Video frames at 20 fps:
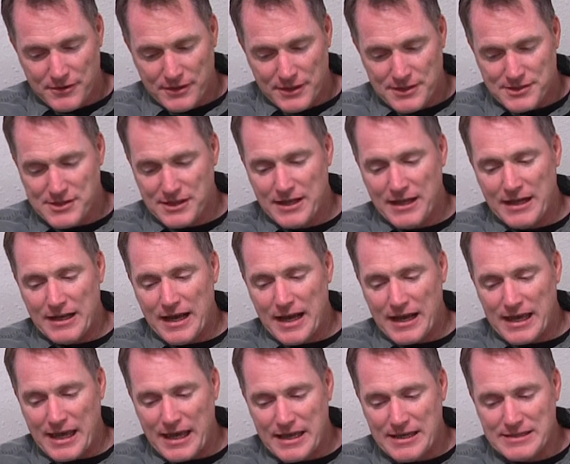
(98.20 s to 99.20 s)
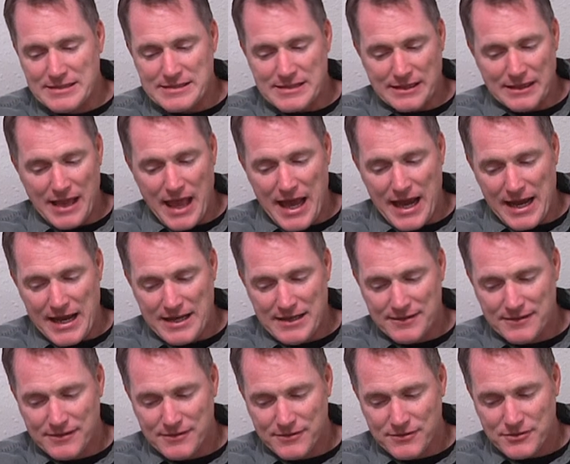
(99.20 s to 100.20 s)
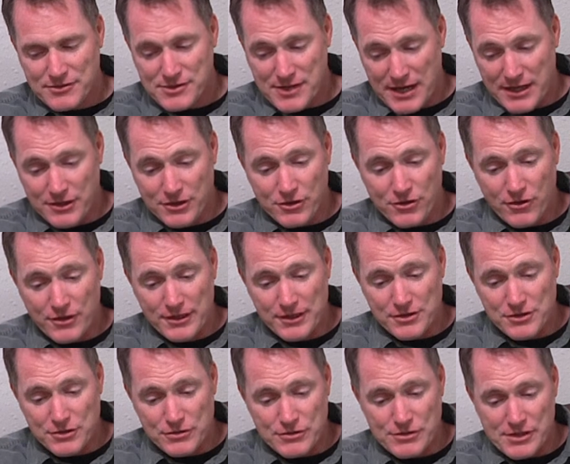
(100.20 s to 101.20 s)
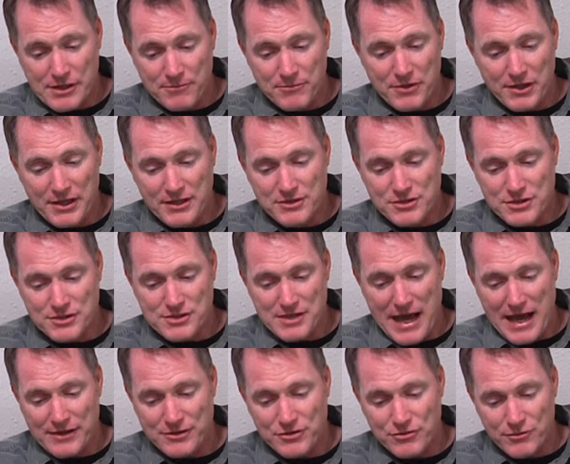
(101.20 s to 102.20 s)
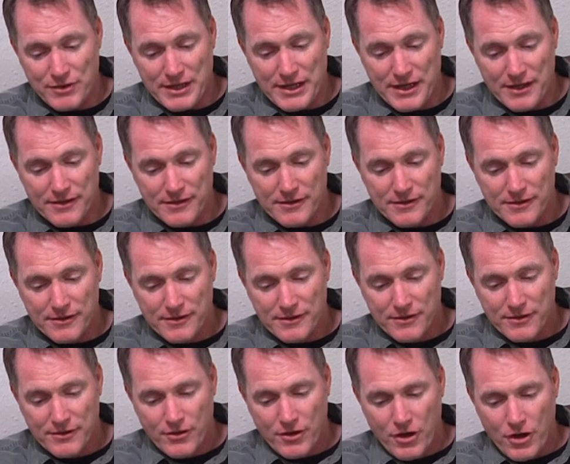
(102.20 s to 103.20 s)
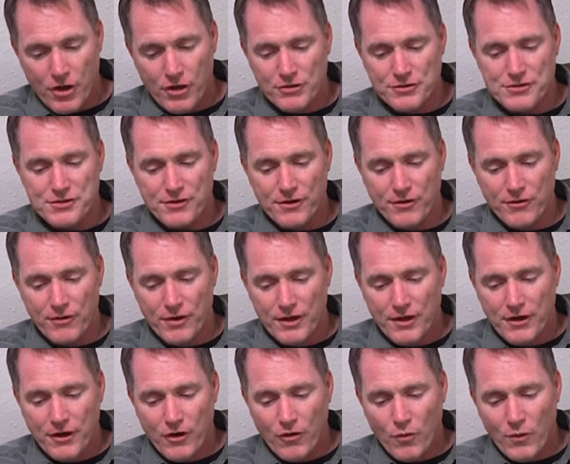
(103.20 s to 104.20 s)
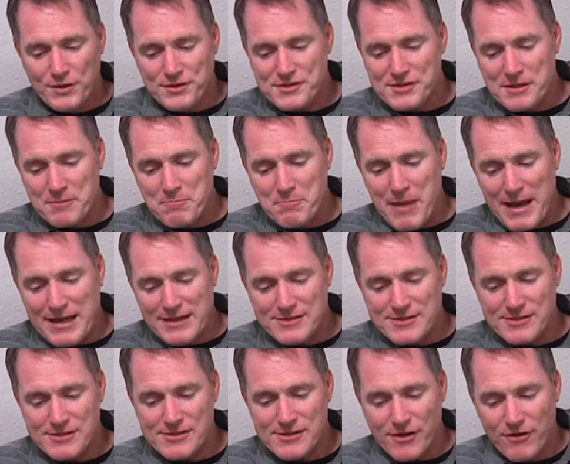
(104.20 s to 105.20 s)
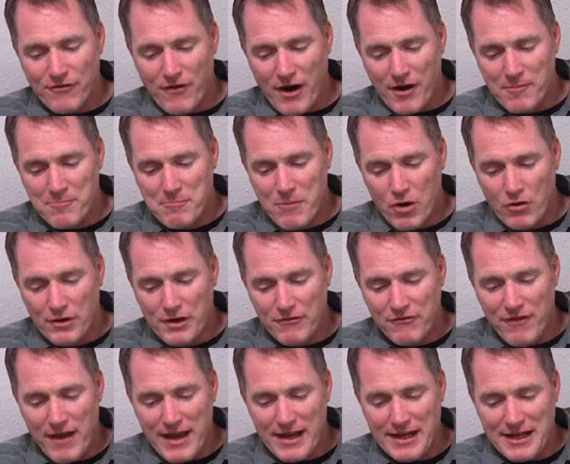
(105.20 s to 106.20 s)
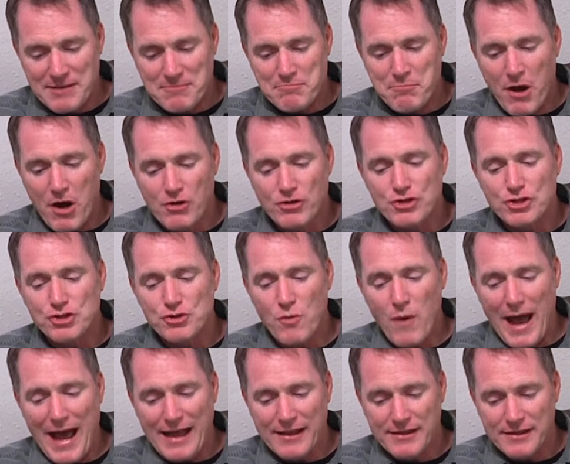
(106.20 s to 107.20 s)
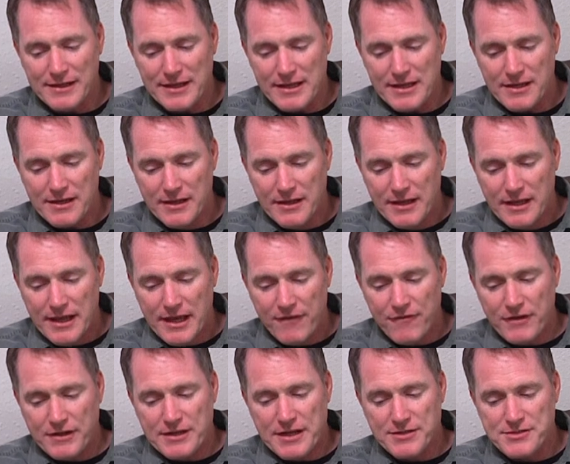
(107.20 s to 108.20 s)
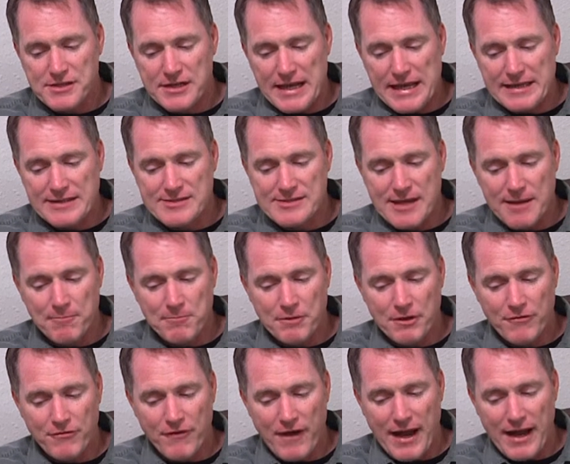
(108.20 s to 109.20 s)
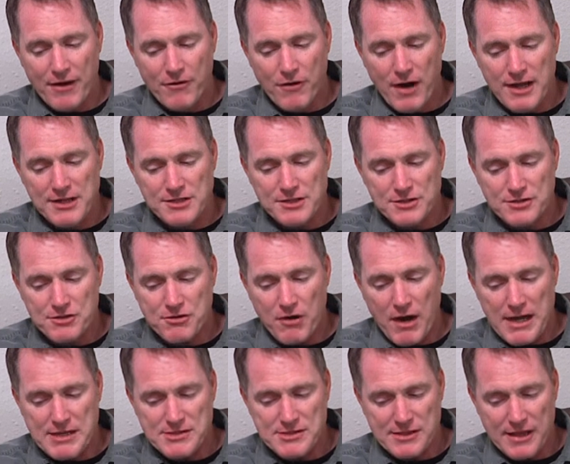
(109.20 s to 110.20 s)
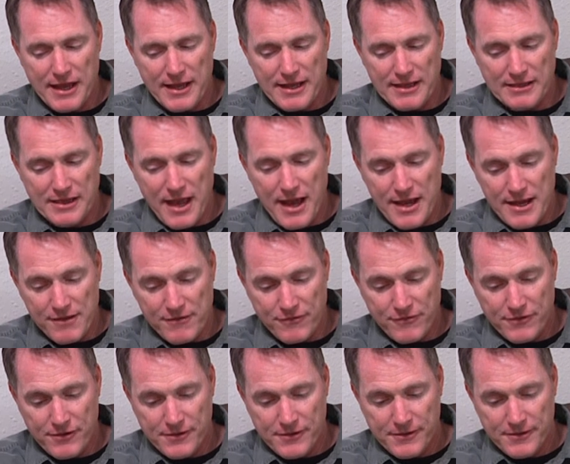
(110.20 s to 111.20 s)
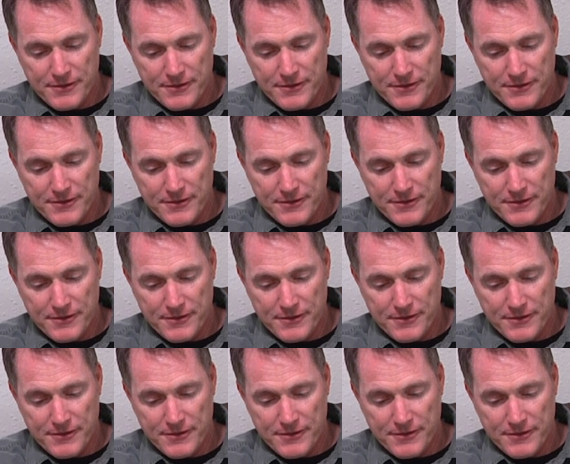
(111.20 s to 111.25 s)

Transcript: Isn't it akin to lying, saying you're going to do something and just not doing it? Also, what's the basis of our motivating punctuality if it doesn't exemplify a righteous Christ like life?